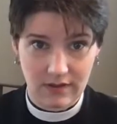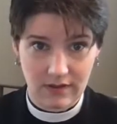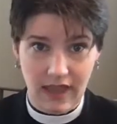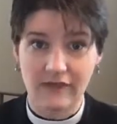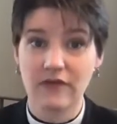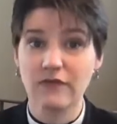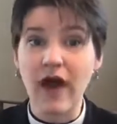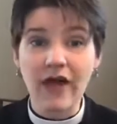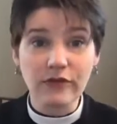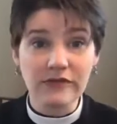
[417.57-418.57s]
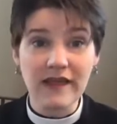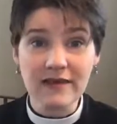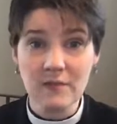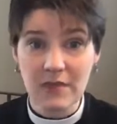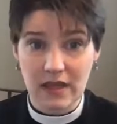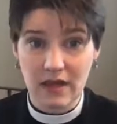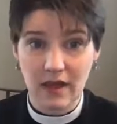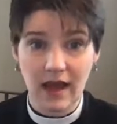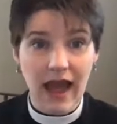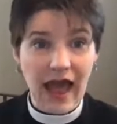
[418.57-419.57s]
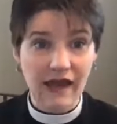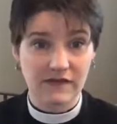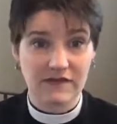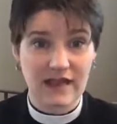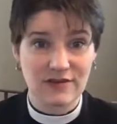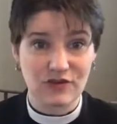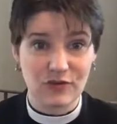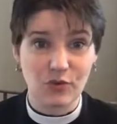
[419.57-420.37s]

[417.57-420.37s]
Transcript: As the Father sent me, I send you.